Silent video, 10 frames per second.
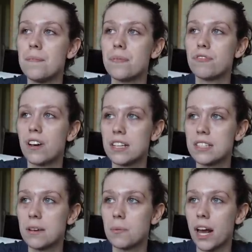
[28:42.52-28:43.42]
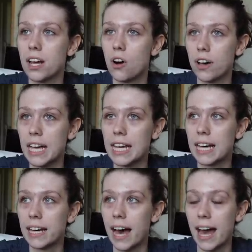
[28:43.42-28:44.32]
First day when I got
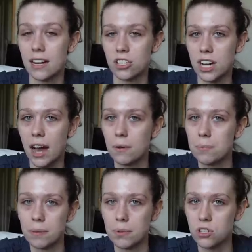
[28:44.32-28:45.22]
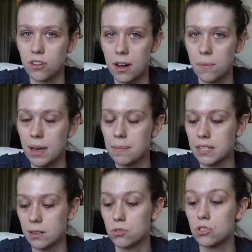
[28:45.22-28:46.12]
here, I had a shower pretty much straight away
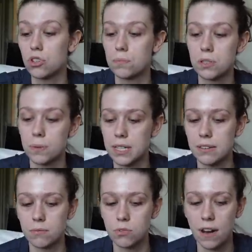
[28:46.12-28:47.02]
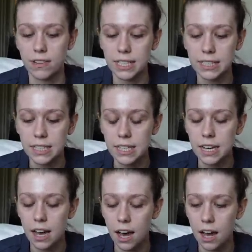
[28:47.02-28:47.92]
because I was super sweaty from traveling.
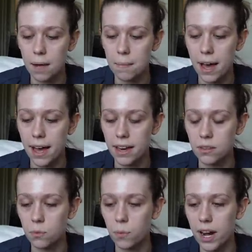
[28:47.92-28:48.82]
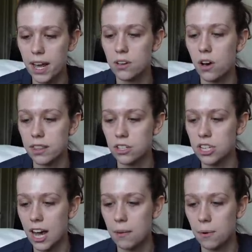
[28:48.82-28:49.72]
And when I got in the
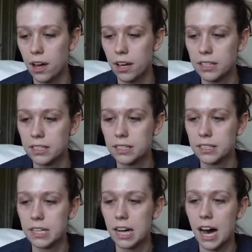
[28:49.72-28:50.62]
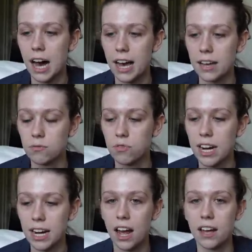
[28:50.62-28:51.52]
shower, I
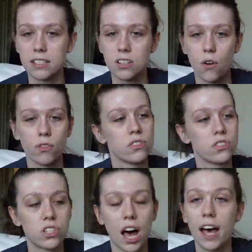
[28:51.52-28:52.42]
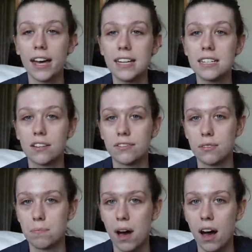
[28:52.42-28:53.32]
realized on the side of
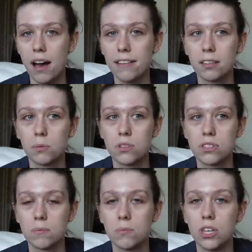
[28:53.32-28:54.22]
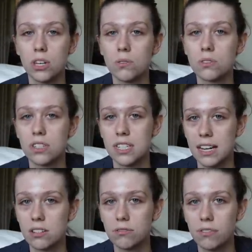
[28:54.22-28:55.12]
the bath was some used
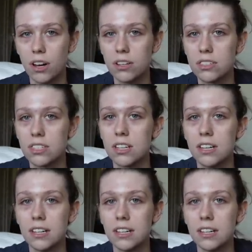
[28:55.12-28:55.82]
dental floss